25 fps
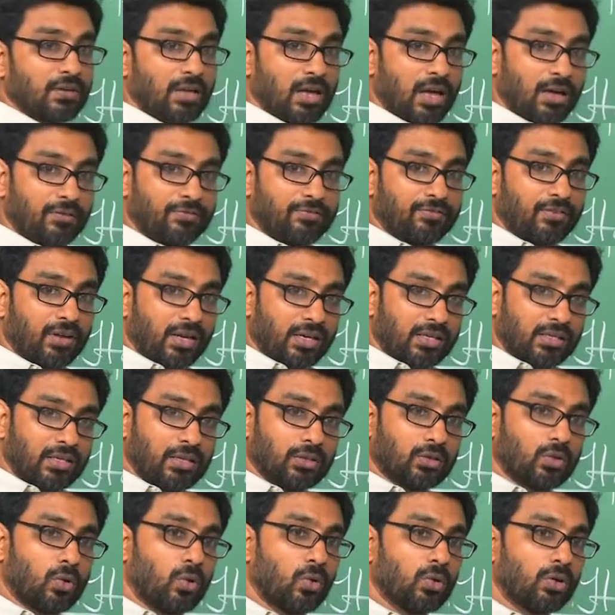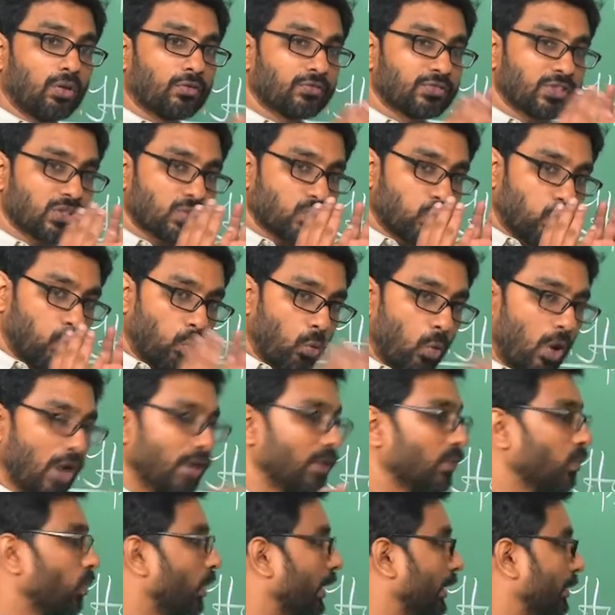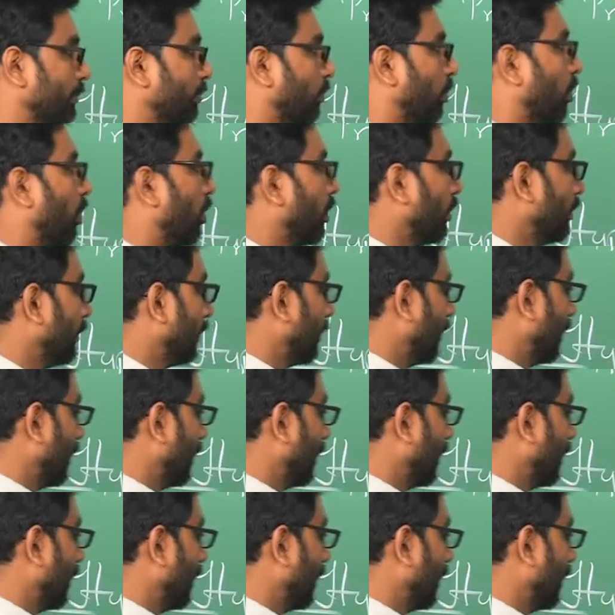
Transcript: a final goal of just one white ball,